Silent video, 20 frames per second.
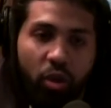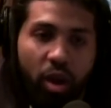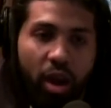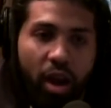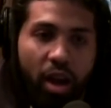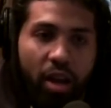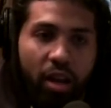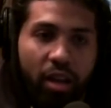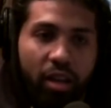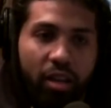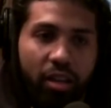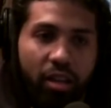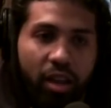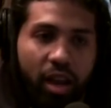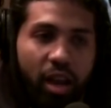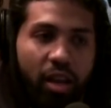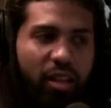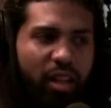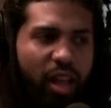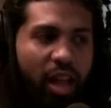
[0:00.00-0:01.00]
So I,
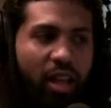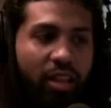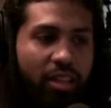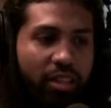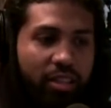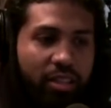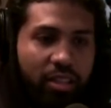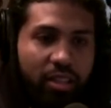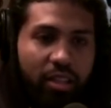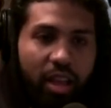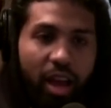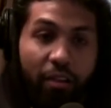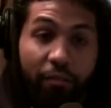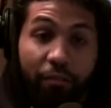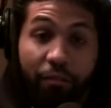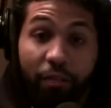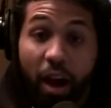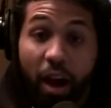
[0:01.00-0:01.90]
I, I listen, I